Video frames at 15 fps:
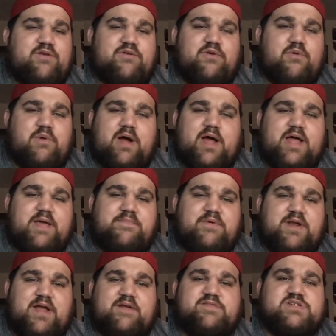don't know why,
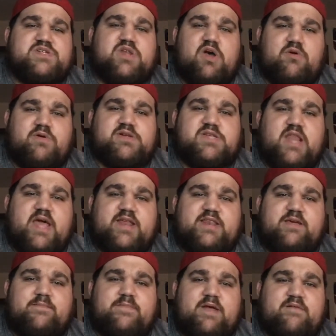but I've just always
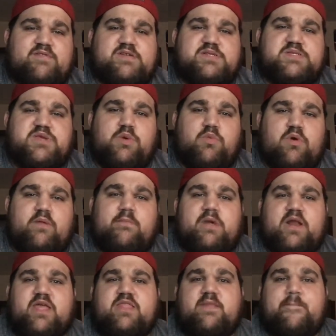liked him ever since he won
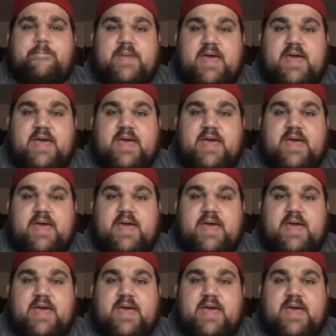Money in the